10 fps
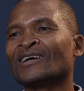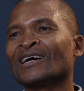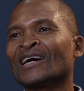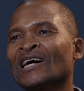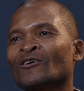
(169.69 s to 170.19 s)

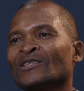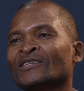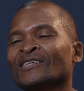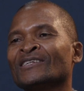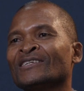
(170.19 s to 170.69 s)
how the
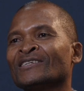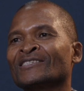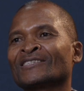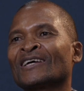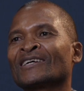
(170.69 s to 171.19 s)
journey
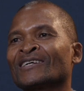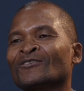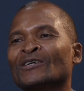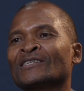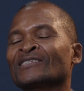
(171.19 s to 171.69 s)
is like,
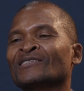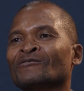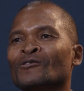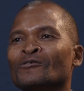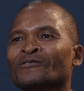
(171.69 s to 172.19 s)
what is
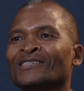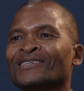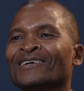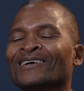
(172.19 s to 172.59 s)
involved.